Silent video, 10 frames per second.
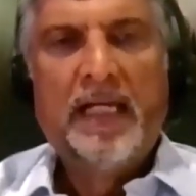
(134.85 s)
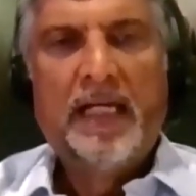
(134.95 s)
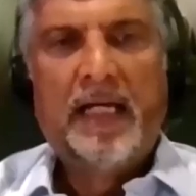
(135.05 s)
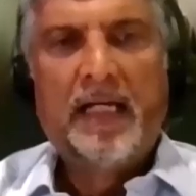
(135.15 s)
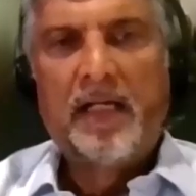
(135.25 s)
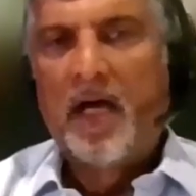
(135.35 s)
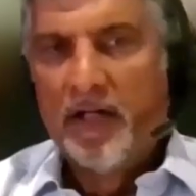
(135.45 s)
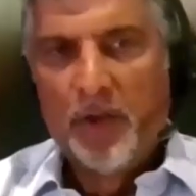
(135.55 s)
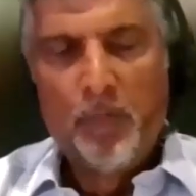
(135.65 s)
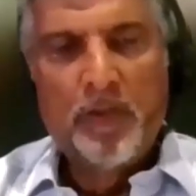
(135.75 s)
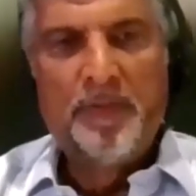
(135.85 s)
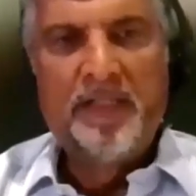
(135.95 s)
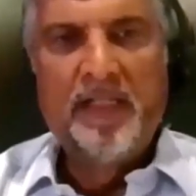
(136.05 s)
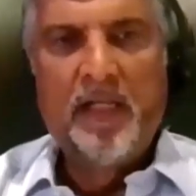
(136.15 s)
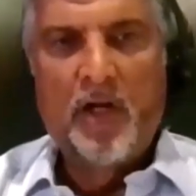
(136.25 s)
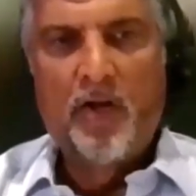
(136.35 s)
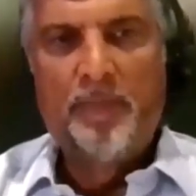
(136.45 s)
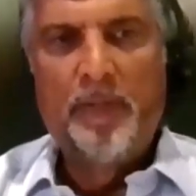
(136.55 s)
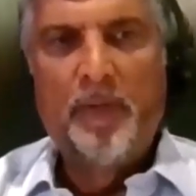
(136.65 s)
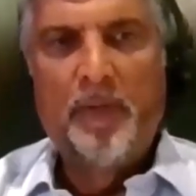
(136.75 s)
Currently, you must be seeing a lot
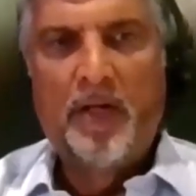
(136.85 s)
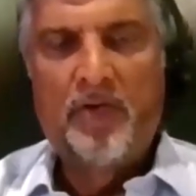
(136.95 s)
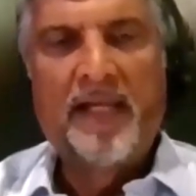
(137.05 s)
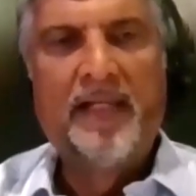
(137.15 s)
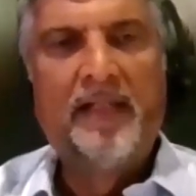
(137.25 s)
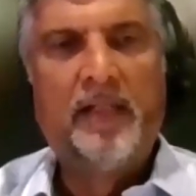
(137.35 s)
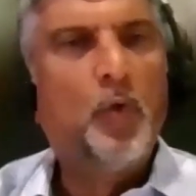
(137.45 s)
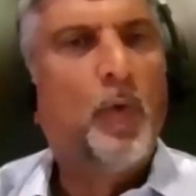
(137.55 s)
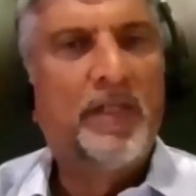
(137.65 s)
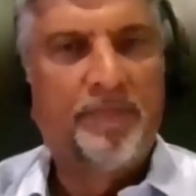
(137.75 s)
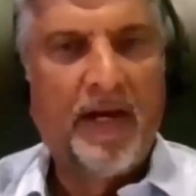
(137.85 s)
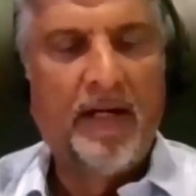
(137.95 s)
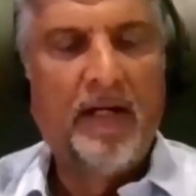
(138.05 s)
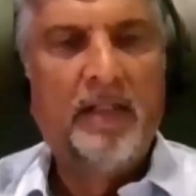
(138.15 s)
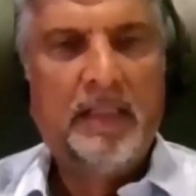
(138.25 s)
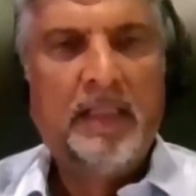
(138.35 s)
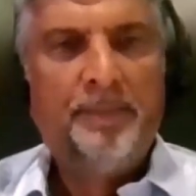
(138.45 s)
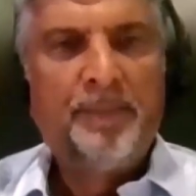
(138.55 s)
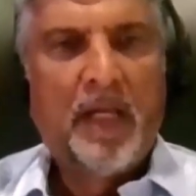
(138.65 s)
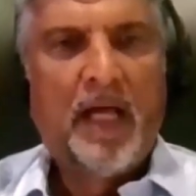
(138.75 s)
of people are tracking the U.S. Fed.
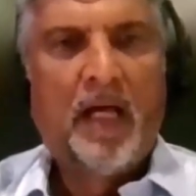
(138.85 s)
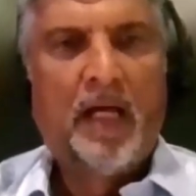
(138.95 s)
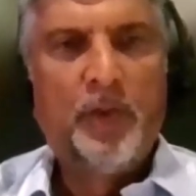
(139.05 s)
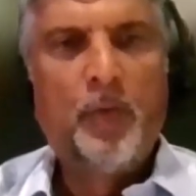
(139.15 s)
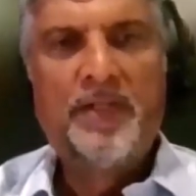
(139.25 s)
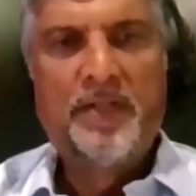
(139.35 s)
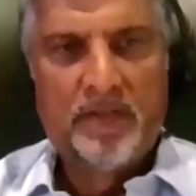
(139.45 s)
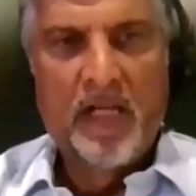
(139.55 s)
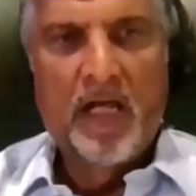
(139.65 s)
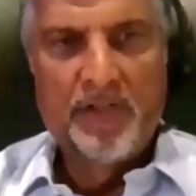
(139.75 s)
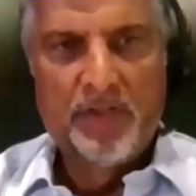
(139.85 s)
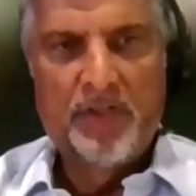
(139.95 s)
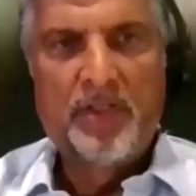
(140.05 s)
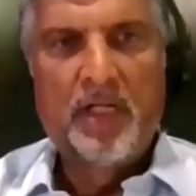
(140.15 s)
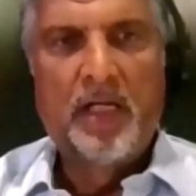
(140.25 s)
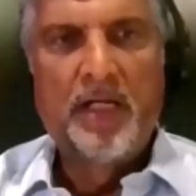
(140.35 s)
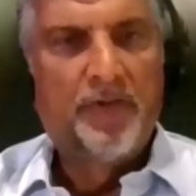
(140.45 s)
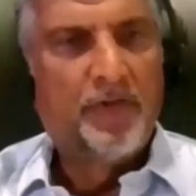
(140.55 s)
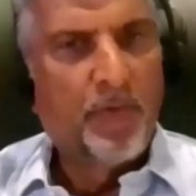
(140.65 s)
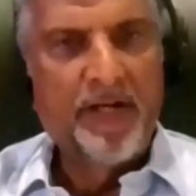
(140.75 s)
U.S. is the largest
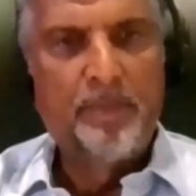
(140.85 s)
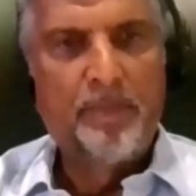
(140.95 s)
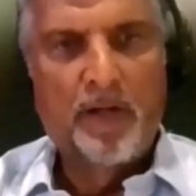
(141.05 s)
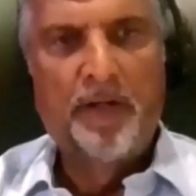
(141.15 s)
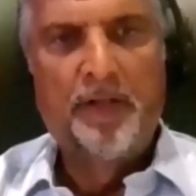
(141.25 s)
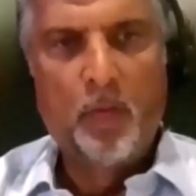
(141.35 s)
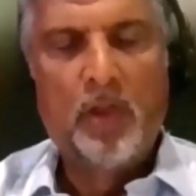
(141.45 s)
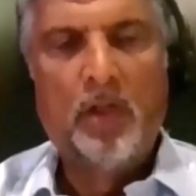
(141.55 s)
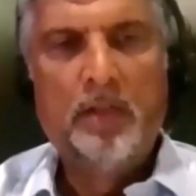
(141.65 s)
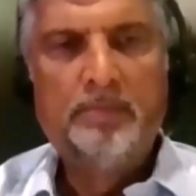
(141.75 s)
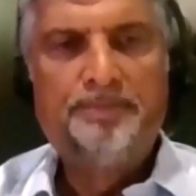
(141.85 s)
interest rates market in the world.